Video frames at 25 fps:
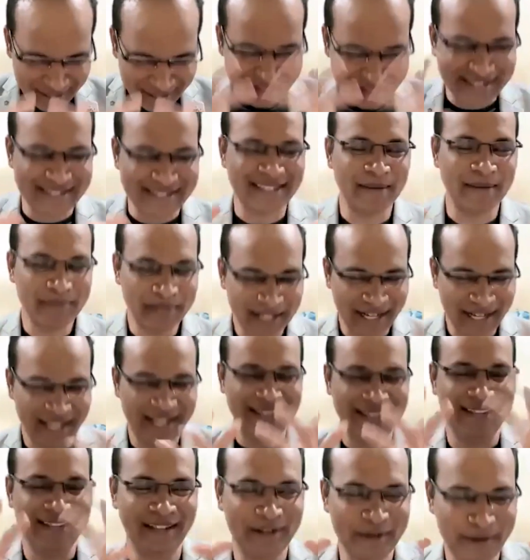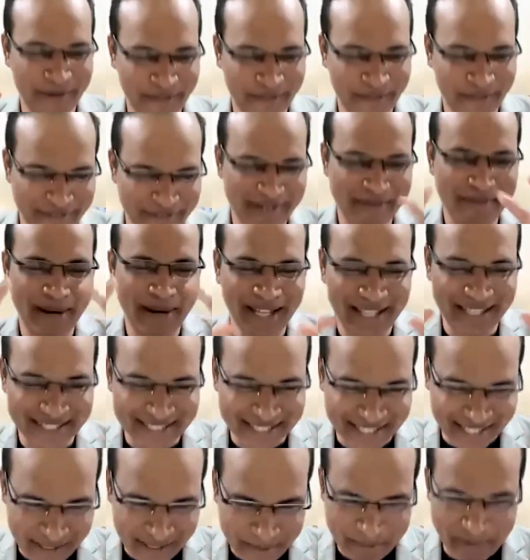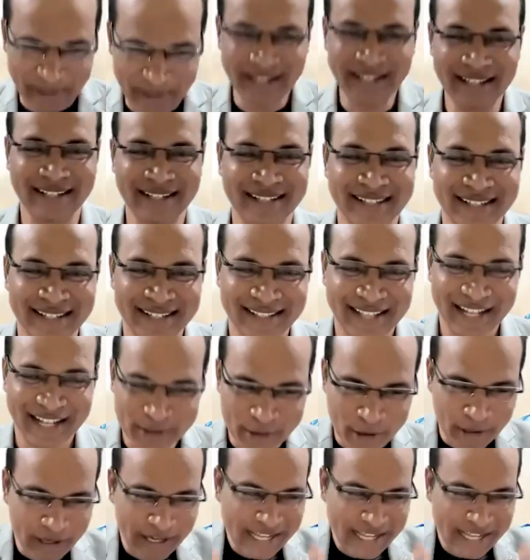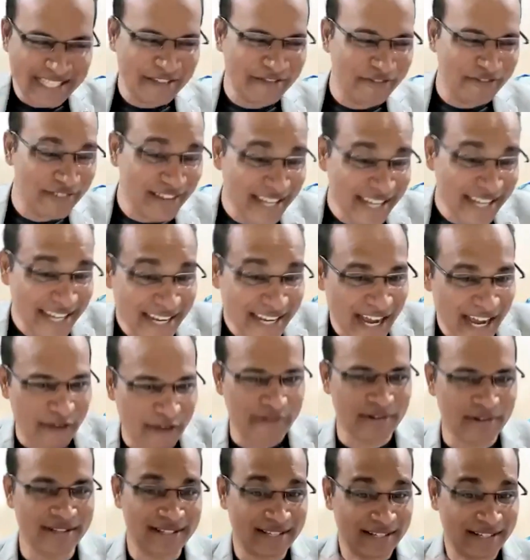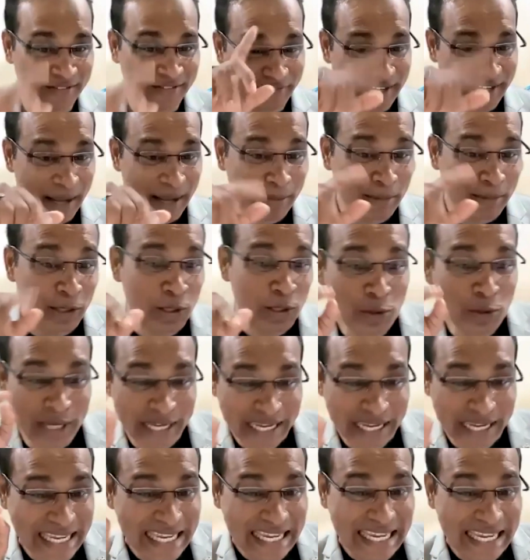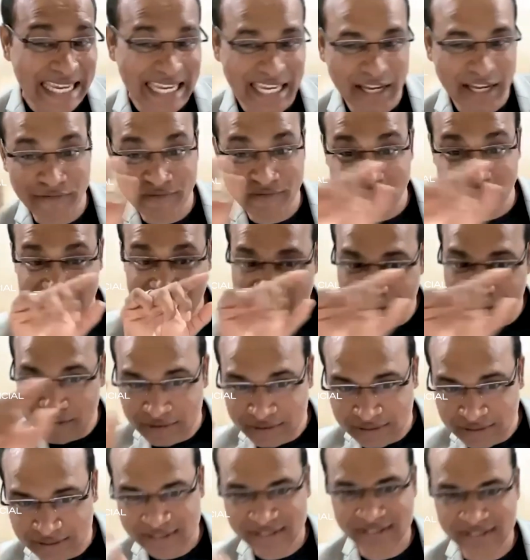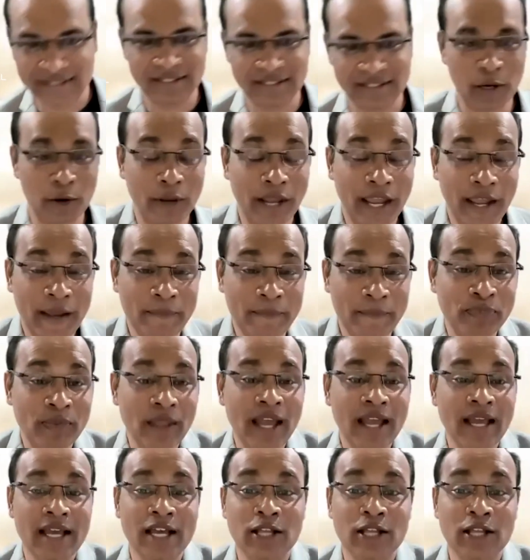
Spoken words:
It's something like, you know, when everybody is sleeping, that's called as the wee hours, W-E-E, wee hours, okay?